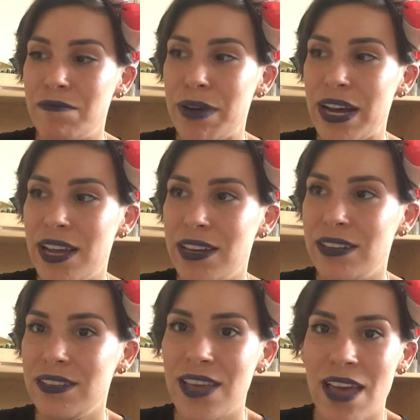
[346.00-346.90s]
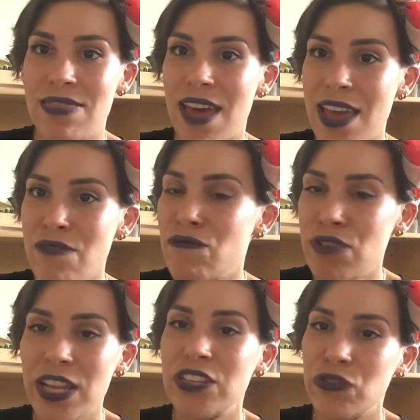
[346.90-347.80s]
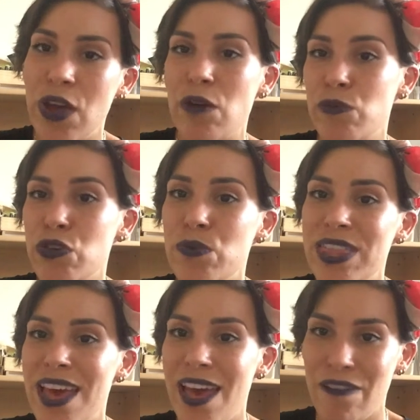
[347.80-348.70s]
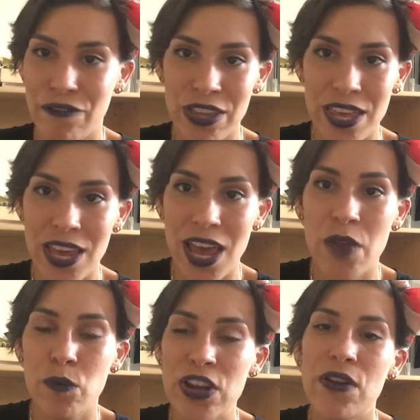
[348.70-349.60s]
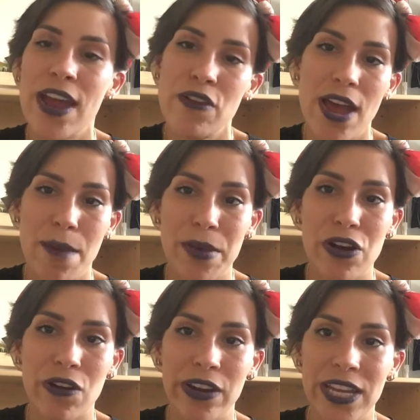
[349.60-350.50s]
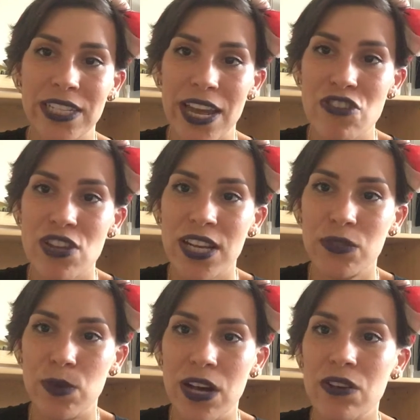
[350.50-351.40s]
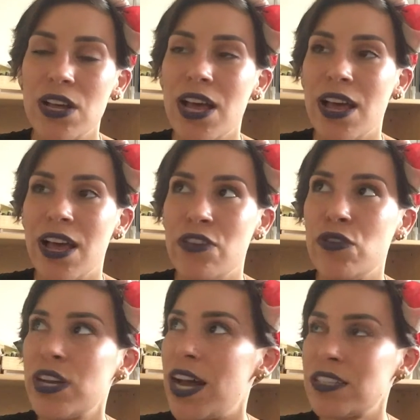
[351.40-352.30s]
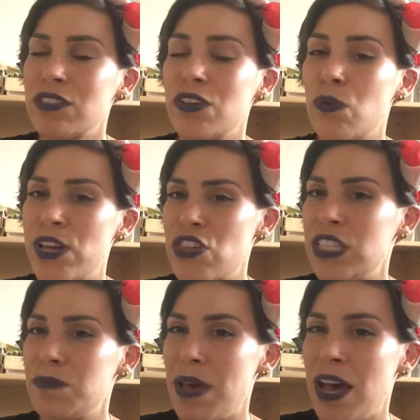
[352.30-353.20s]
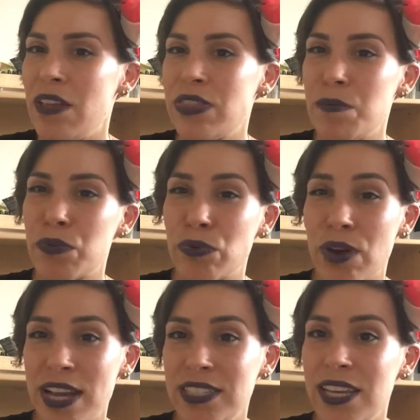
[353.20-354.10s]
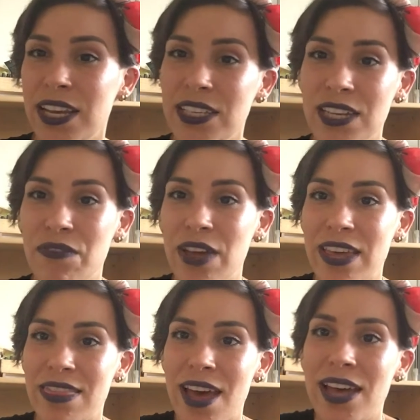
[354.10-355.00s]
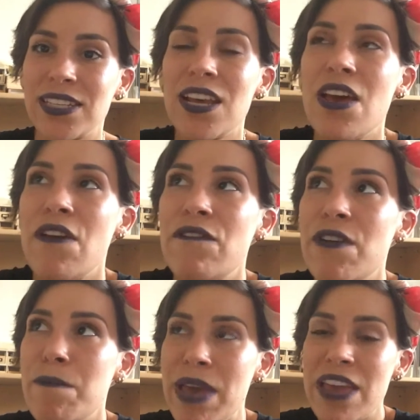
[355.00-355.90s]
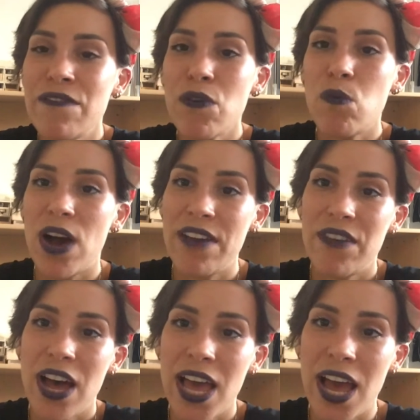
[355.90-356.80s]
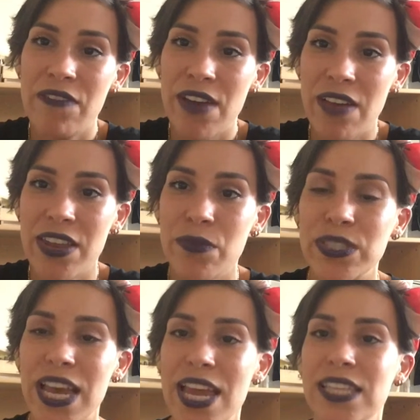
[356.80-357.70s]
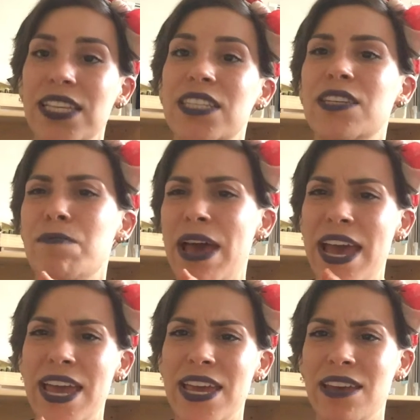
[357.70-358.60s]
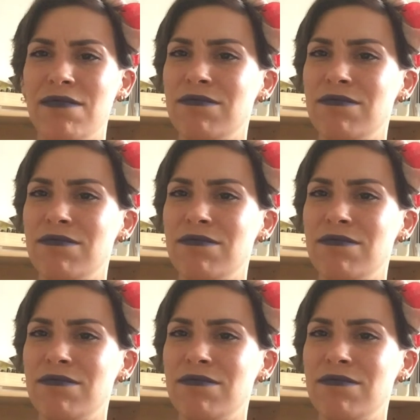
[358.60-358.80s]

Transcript: But yeah, they really do help you with everything. And when you're at your EPIK orientation as well, you can ask lots of questions about the pricing and stuff like that. For me, for Wi-Fi, I found that it was easiest to pay